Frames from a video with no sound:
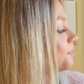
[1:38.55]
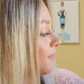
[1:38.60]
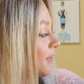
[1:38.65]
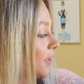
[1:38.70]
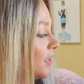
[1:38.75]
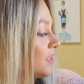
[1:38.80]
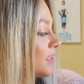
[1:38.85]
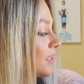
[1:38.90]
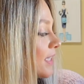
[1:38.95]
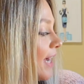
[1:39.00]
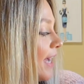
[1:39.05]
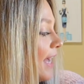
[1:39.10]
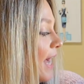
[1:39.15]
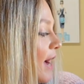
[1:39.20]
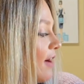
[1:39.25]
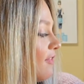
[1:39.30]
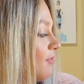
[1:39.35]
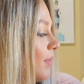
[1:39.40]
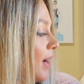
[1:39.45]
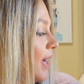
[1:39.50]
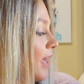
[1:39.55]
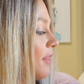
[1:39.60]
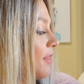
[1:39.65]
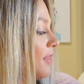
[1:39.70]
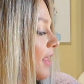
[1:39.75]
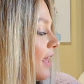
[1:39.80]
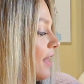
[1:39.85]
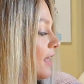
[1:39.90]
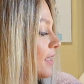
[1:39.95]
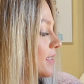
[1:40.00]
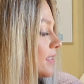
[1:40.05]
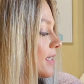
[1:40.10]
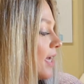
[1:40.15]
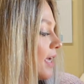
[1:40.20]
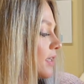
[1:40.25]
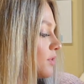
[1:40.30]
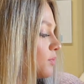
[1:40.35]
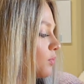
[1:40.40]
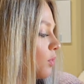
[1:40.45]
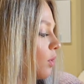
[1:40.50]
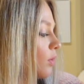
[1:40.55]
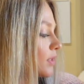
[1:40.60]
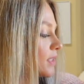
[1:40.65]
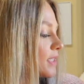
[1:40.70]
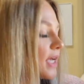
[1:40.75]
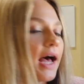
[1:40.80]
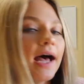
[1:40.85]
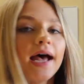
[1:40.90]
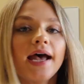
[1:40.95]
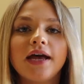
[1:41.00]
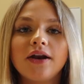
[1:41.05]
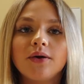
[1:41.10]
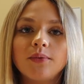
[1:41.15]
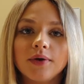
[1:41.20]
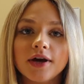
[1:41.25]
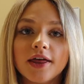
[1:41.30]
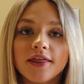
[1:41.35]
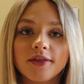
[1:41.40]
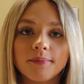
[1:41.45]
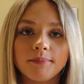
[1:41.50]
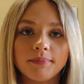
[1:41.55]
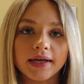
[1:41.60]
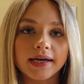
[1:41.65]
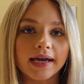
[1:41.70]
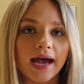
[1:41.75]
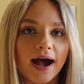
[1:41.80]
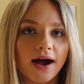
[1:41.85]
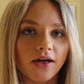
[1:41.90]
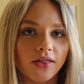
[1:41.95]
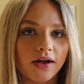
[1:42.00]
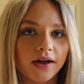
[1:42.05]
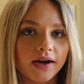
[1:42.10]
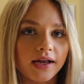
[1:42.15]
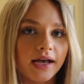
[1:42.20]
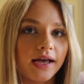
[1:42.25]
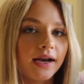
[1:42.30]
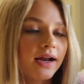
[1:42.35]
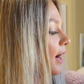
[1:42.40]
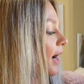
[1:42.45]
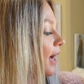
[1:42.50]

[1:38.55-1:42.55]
First, I have my Theta Says Roll Tide with Big Al on it.